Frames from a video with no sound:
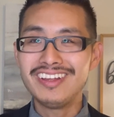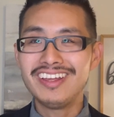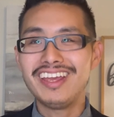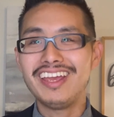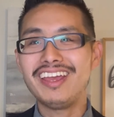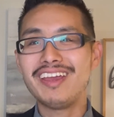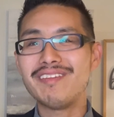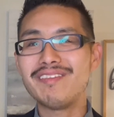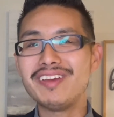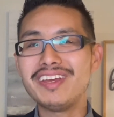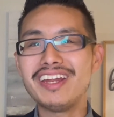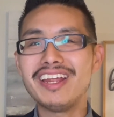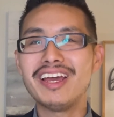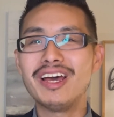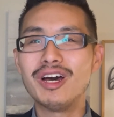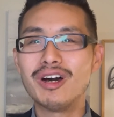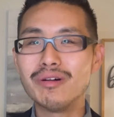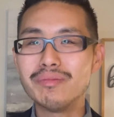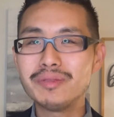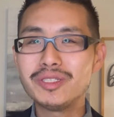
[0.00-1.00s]
if it
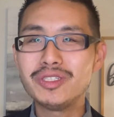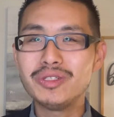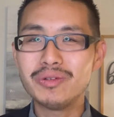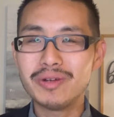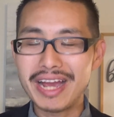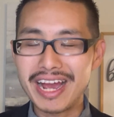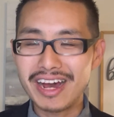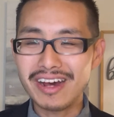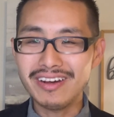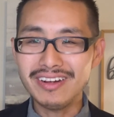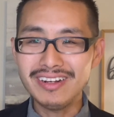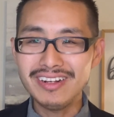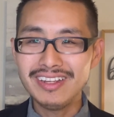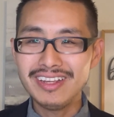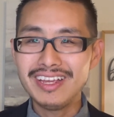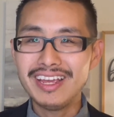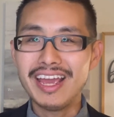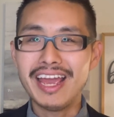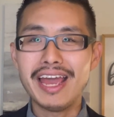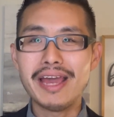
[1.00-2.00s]
helped you out,
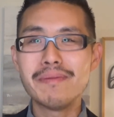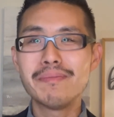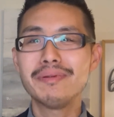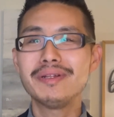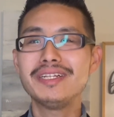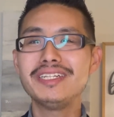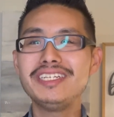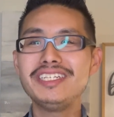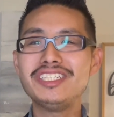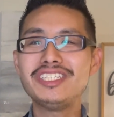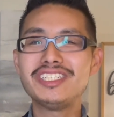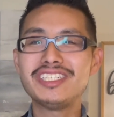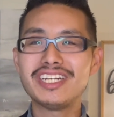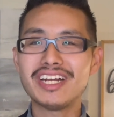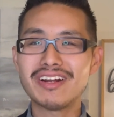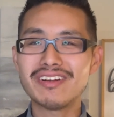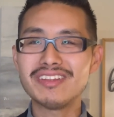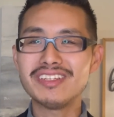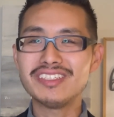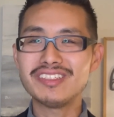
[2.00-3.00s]
and please
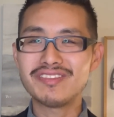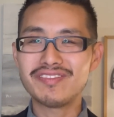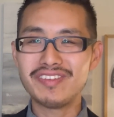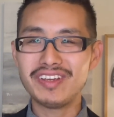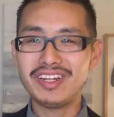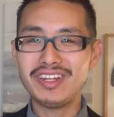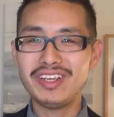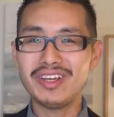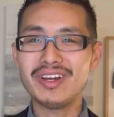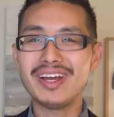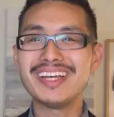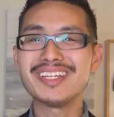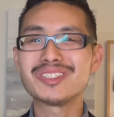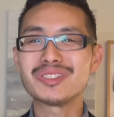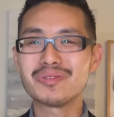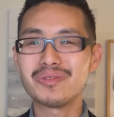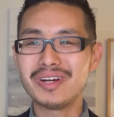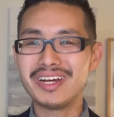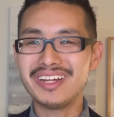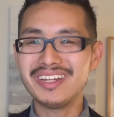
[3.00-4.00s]
share this video as
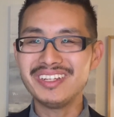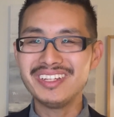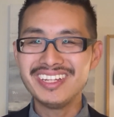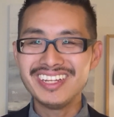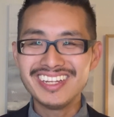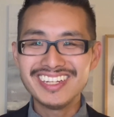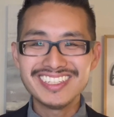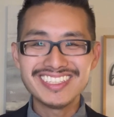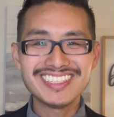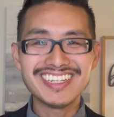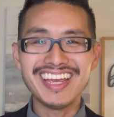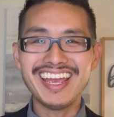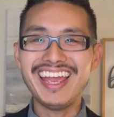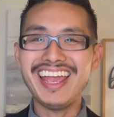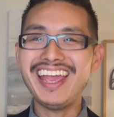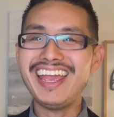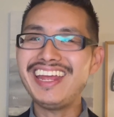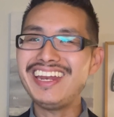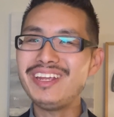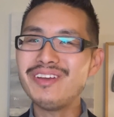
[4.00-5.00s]
well to
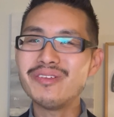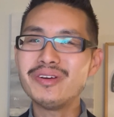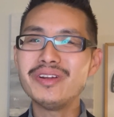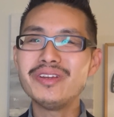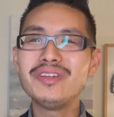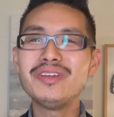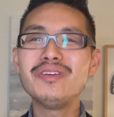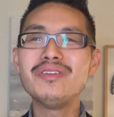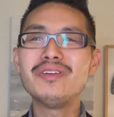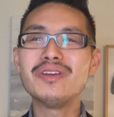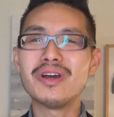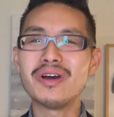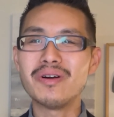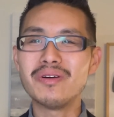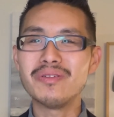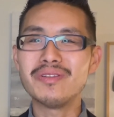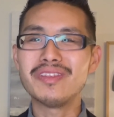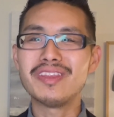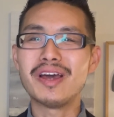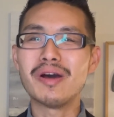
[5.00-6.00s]
anyone you know
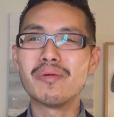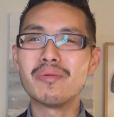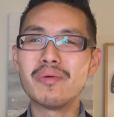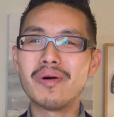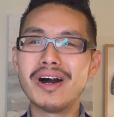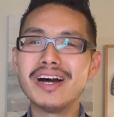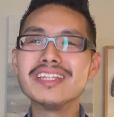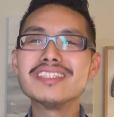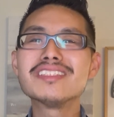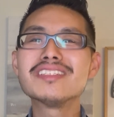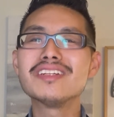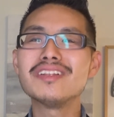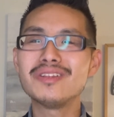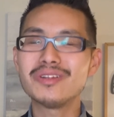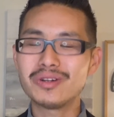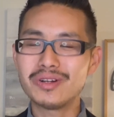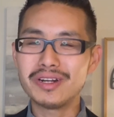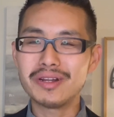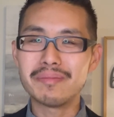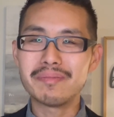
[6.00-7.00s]
that wants to
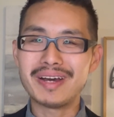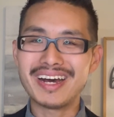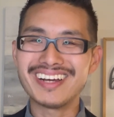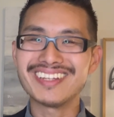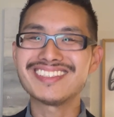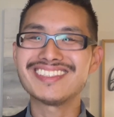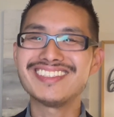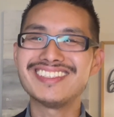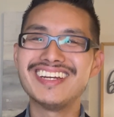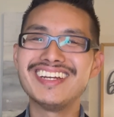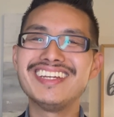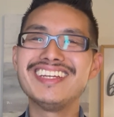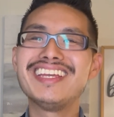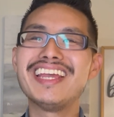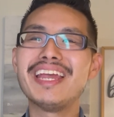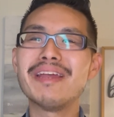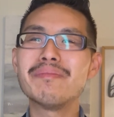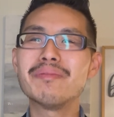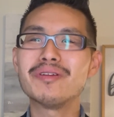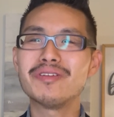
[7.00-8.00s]
learn about San
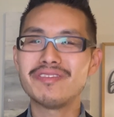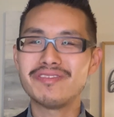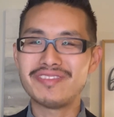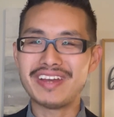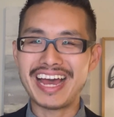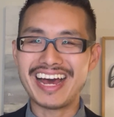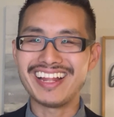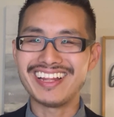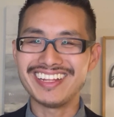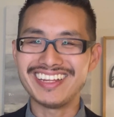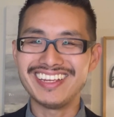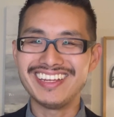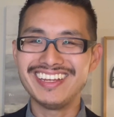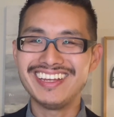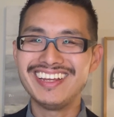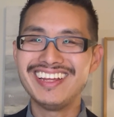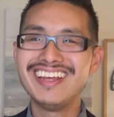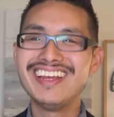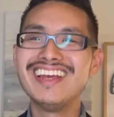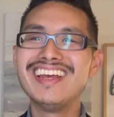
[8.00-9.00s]
Gabriel Valley.
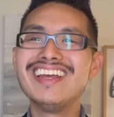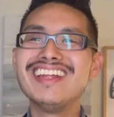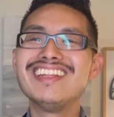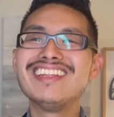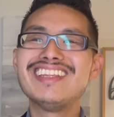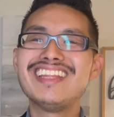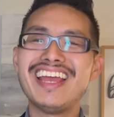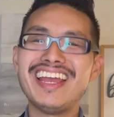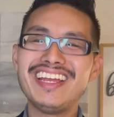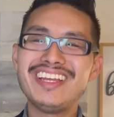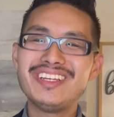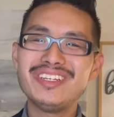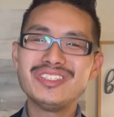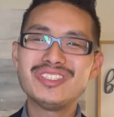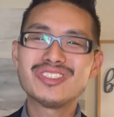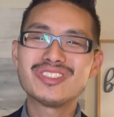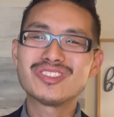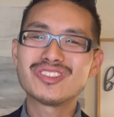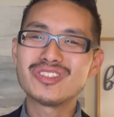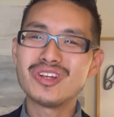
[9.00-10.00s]
Thank you
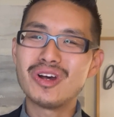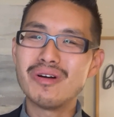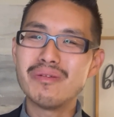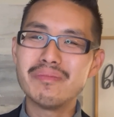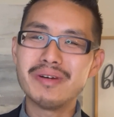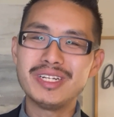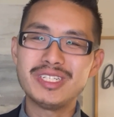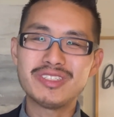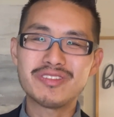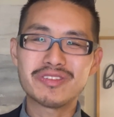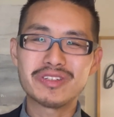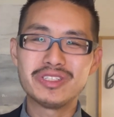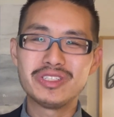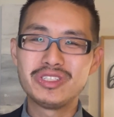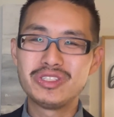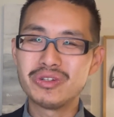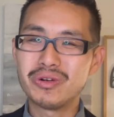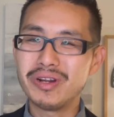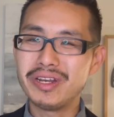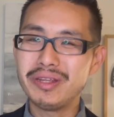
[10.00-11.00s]
so much for
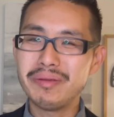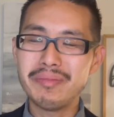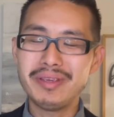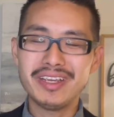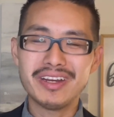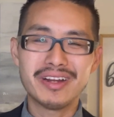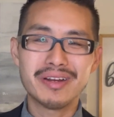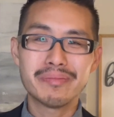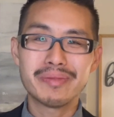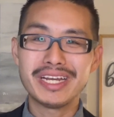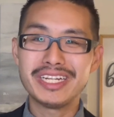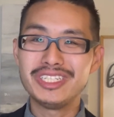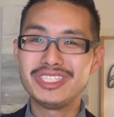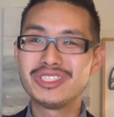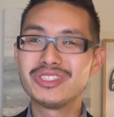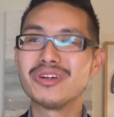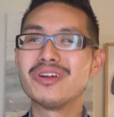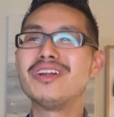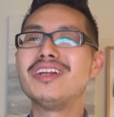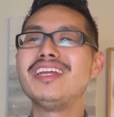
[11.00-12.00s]
joining me on my
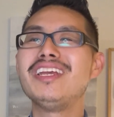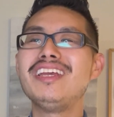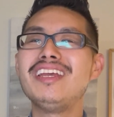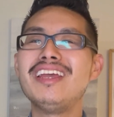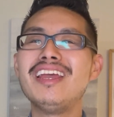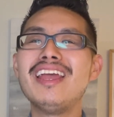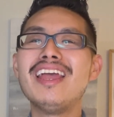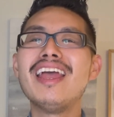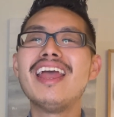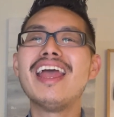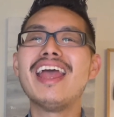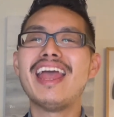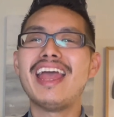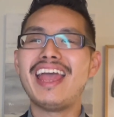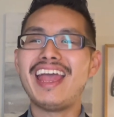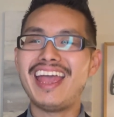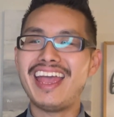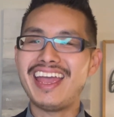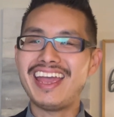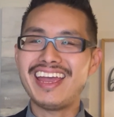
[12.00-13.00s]
journey,
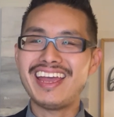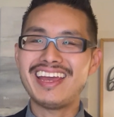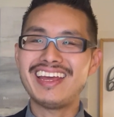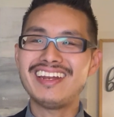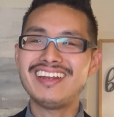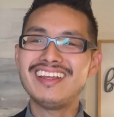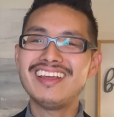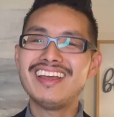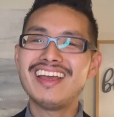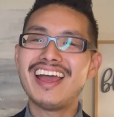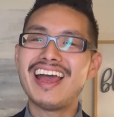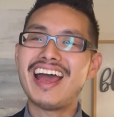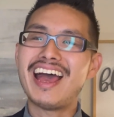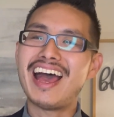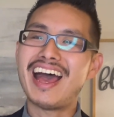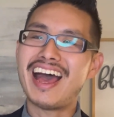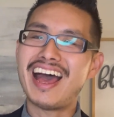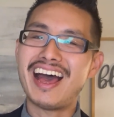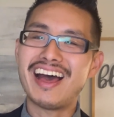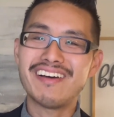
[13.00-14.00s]
and
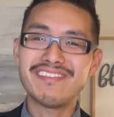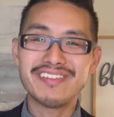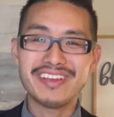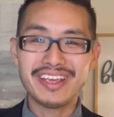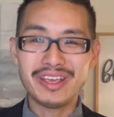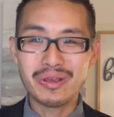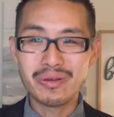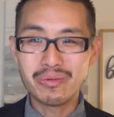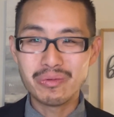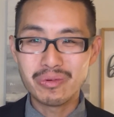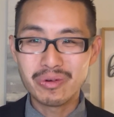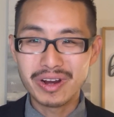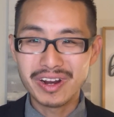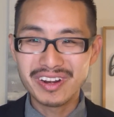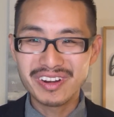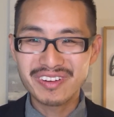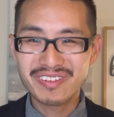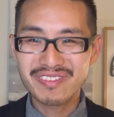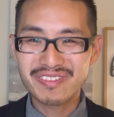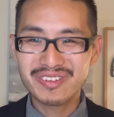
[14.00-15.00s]
have a
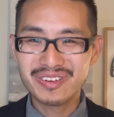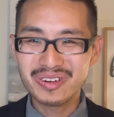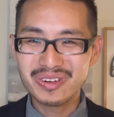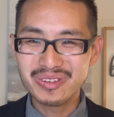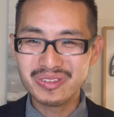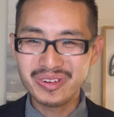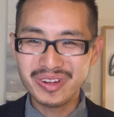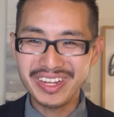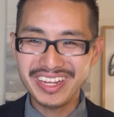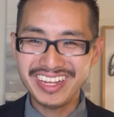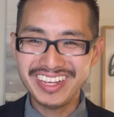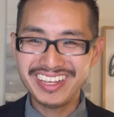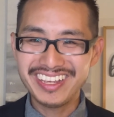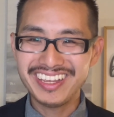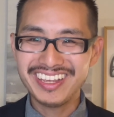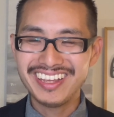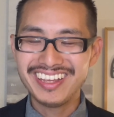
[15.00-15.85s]
wonderful week.